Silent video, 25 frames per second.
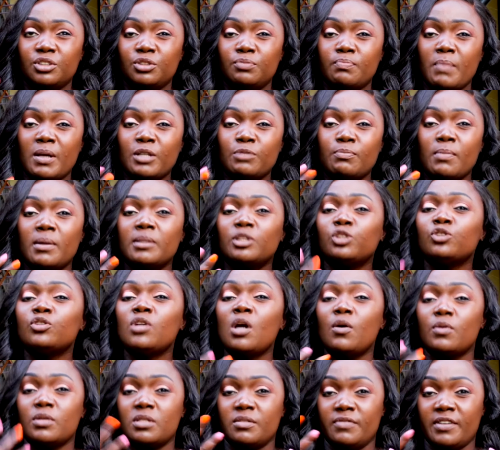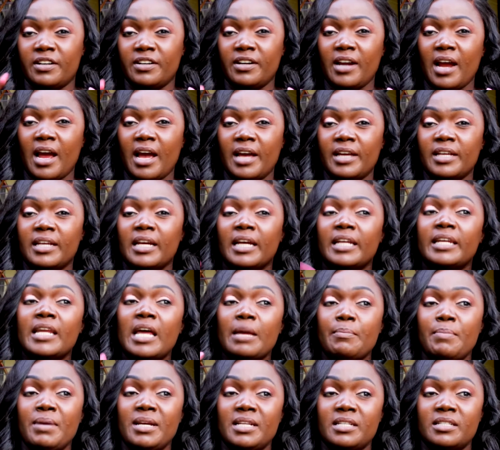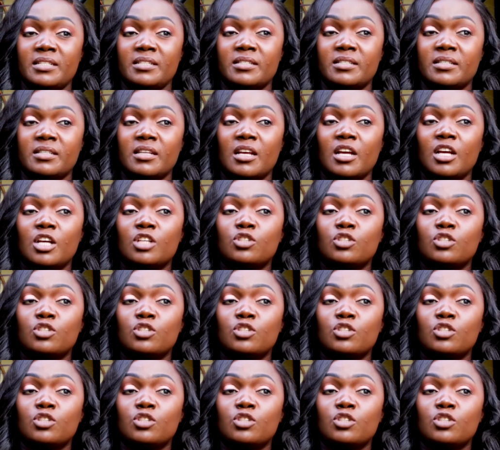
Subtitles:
My sugar was very high, diabetes.